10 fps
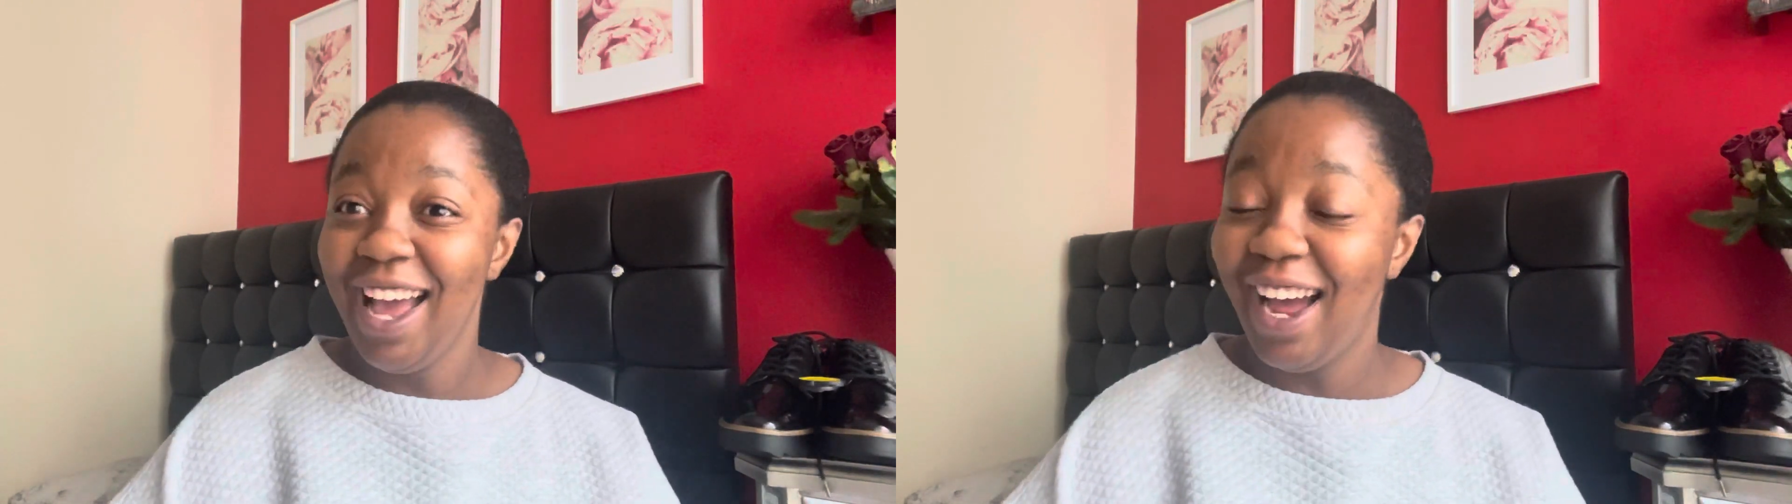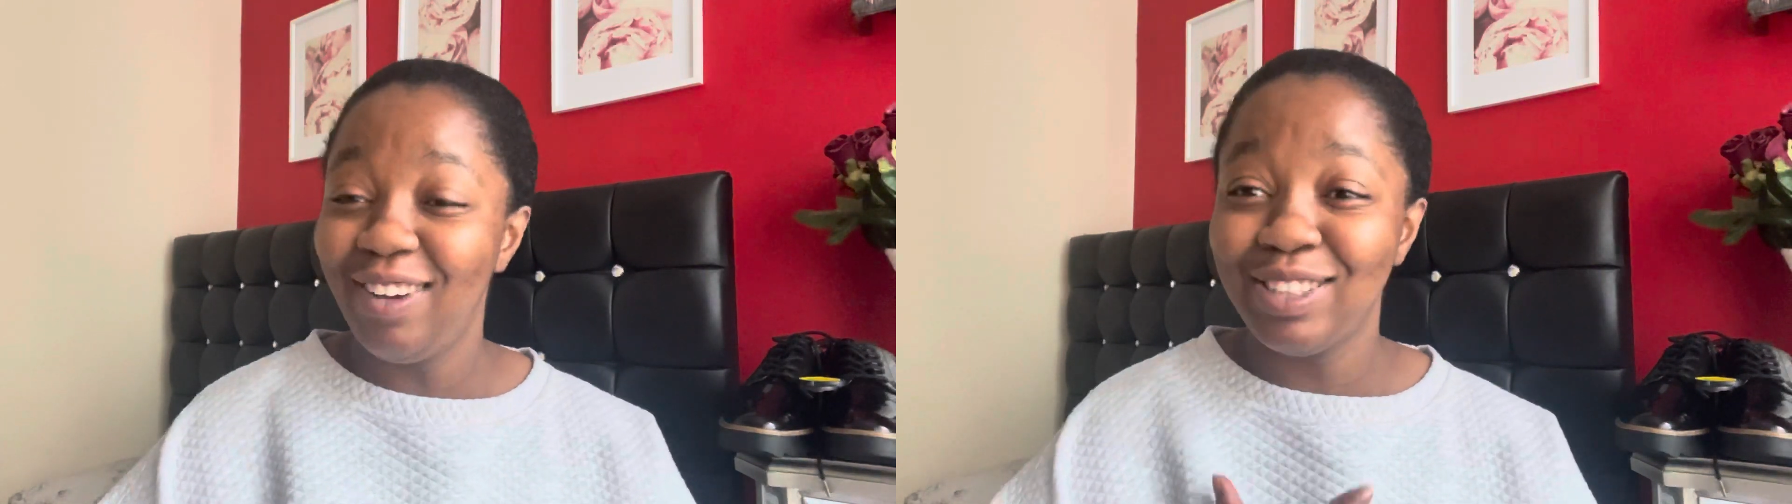
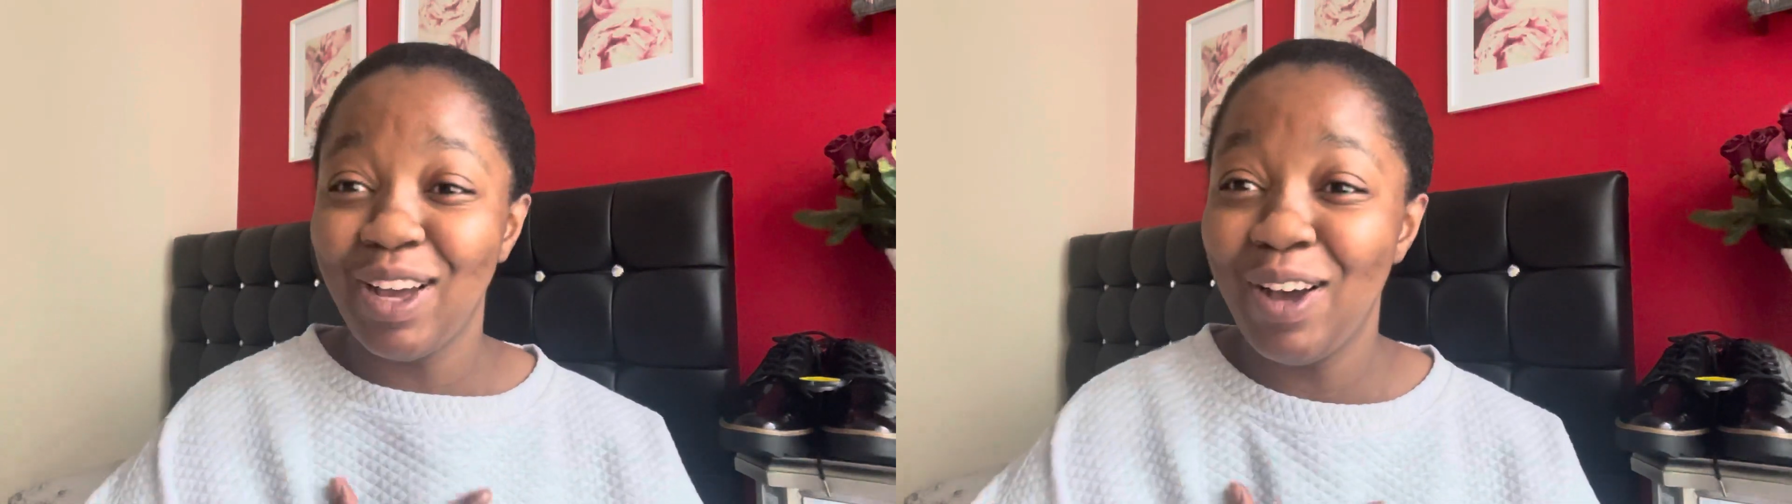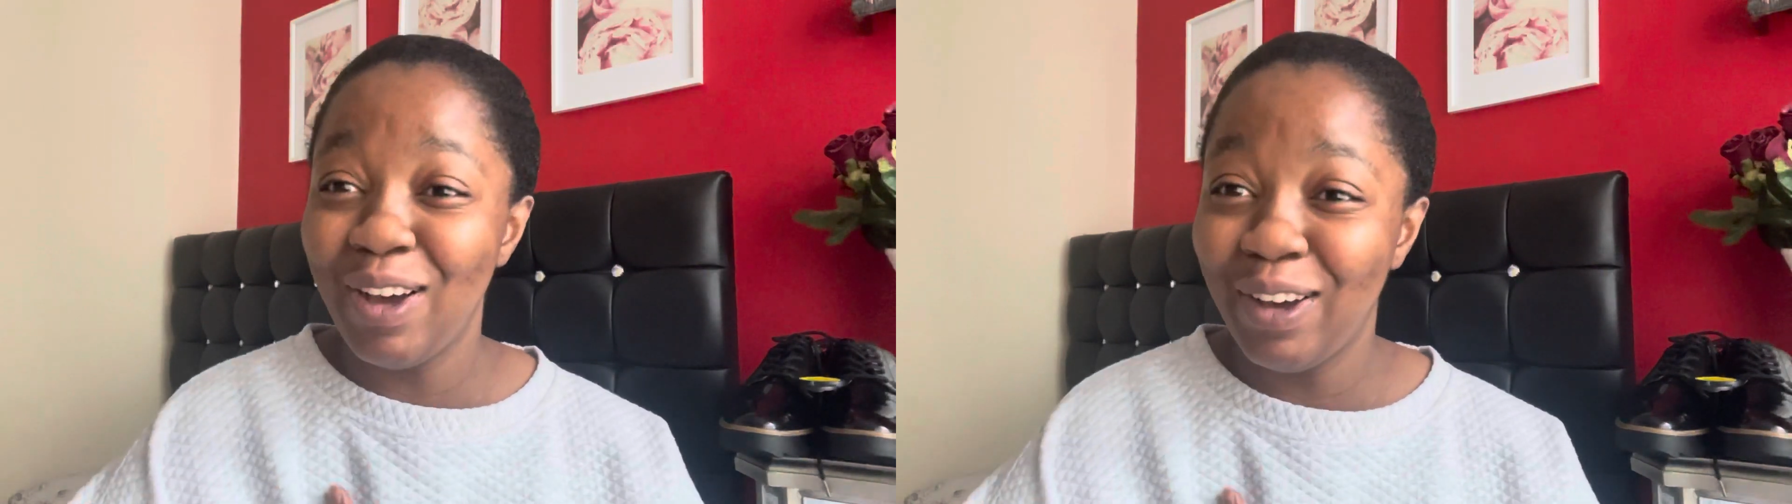I was like,
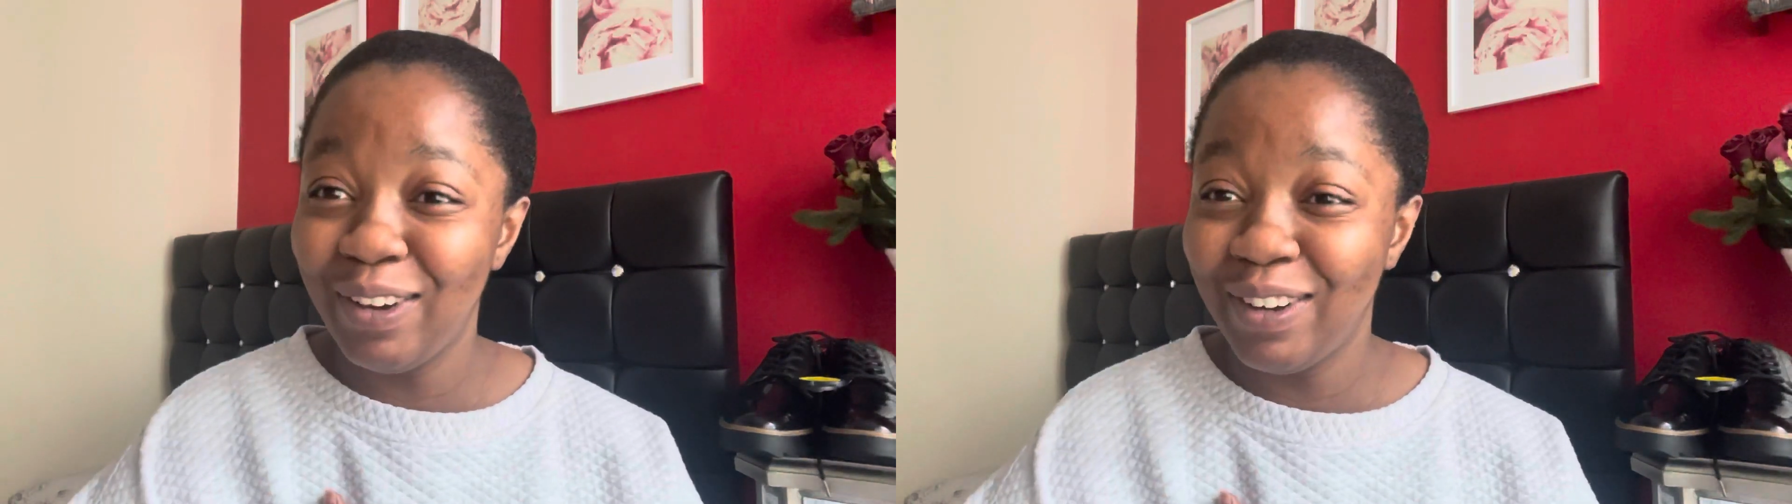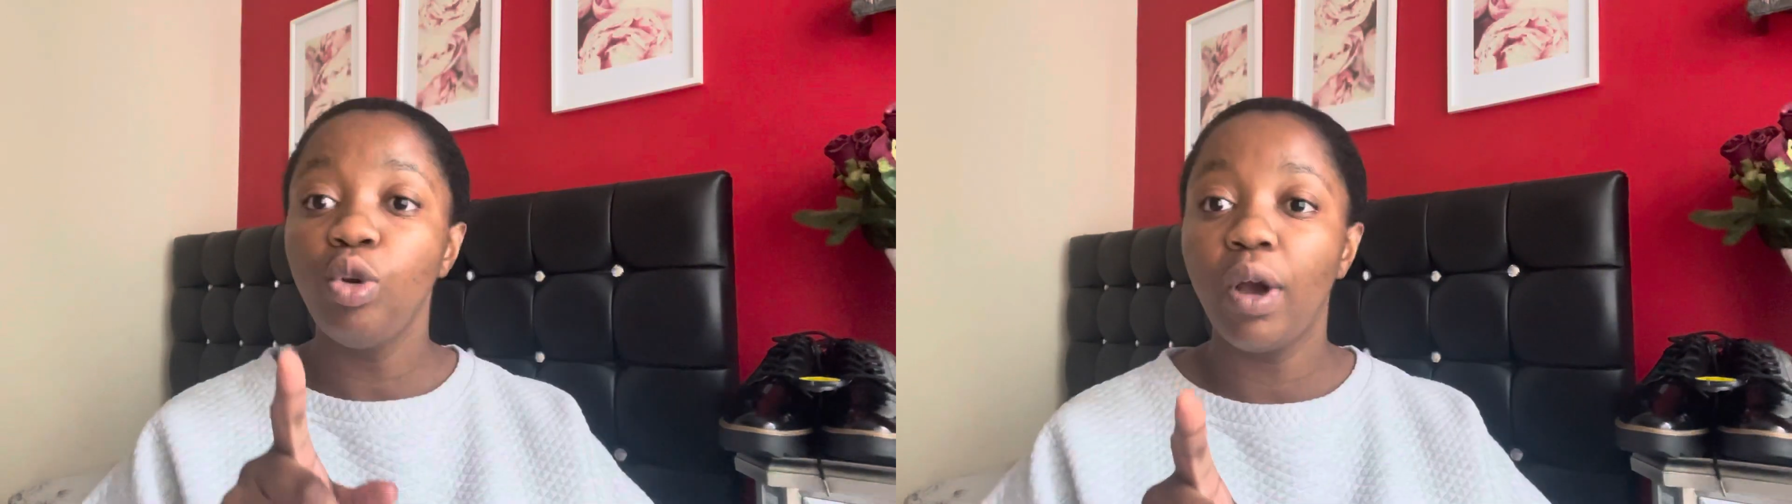
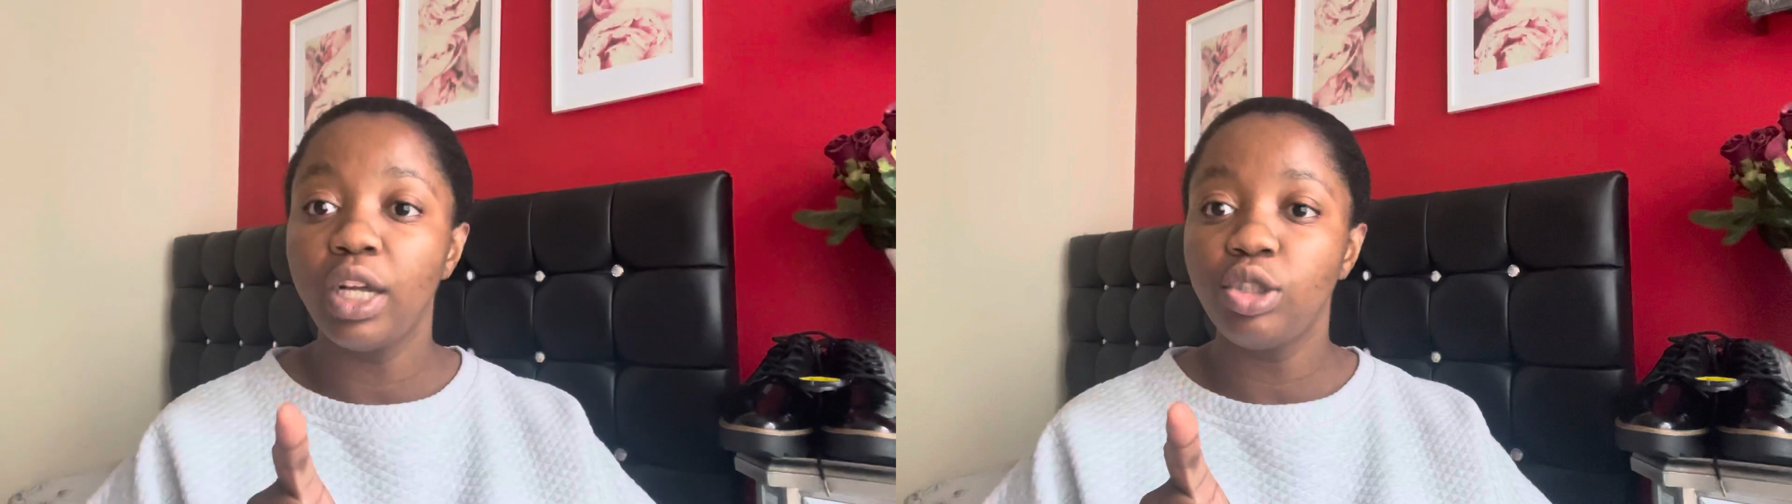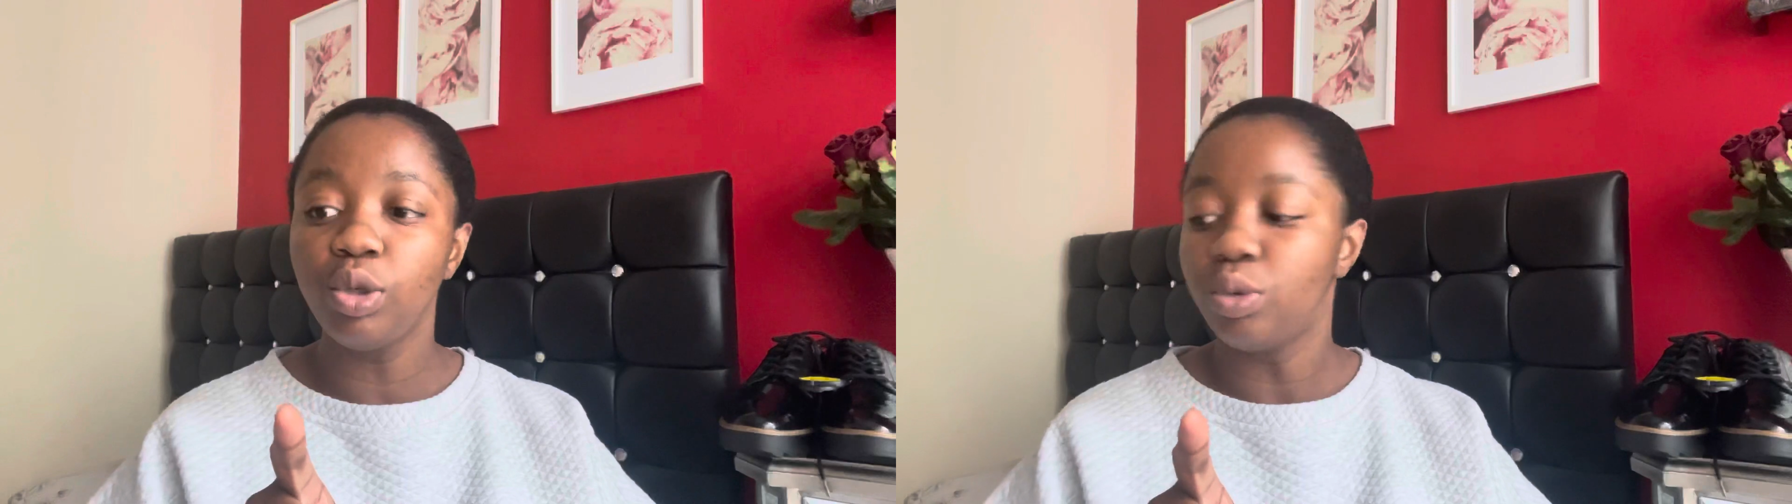oh. No, I
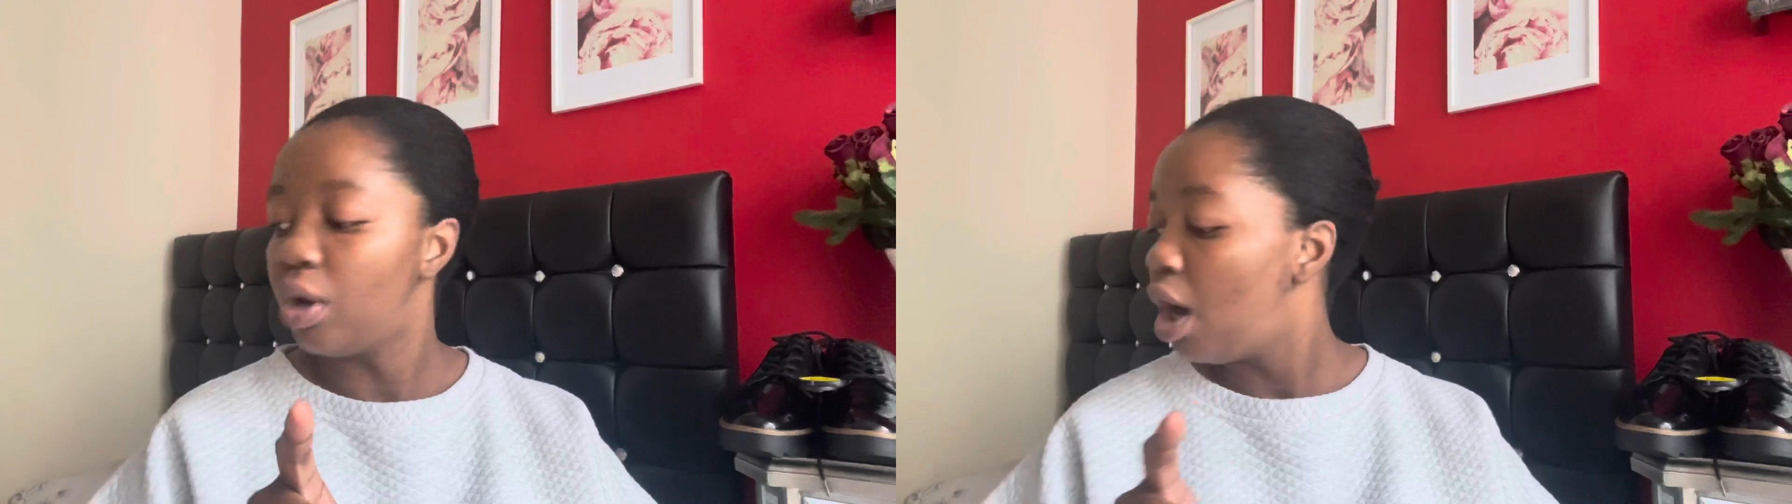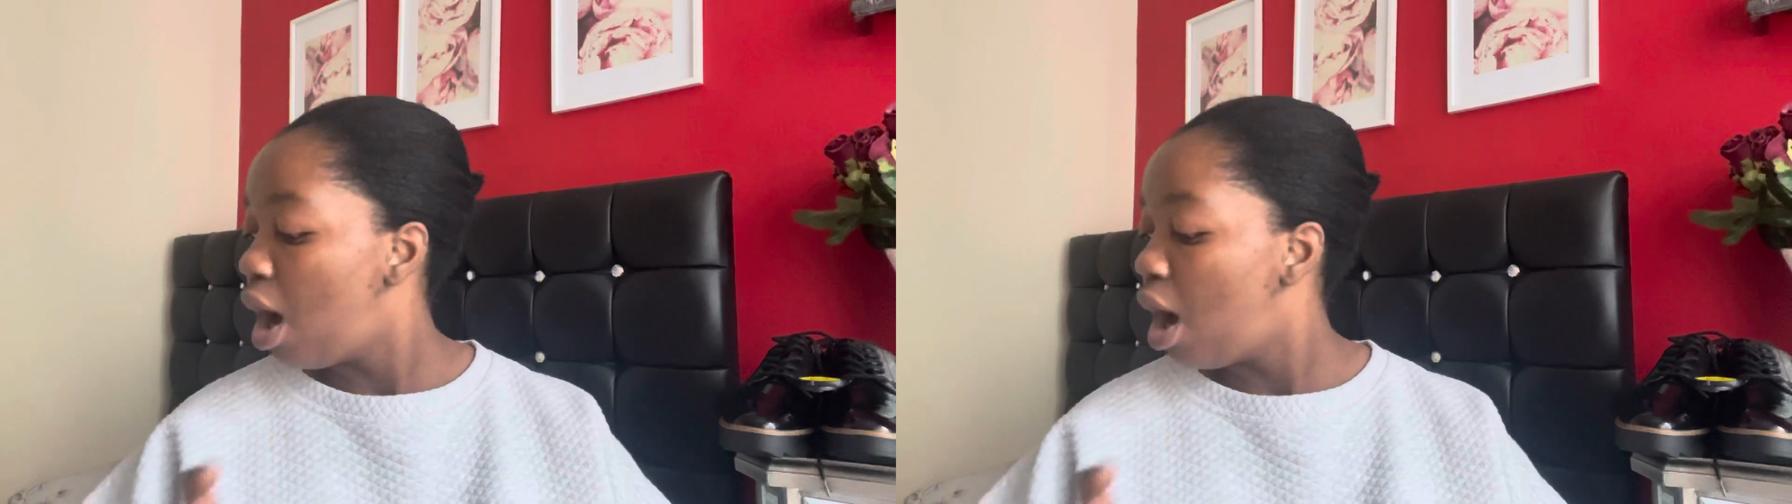do.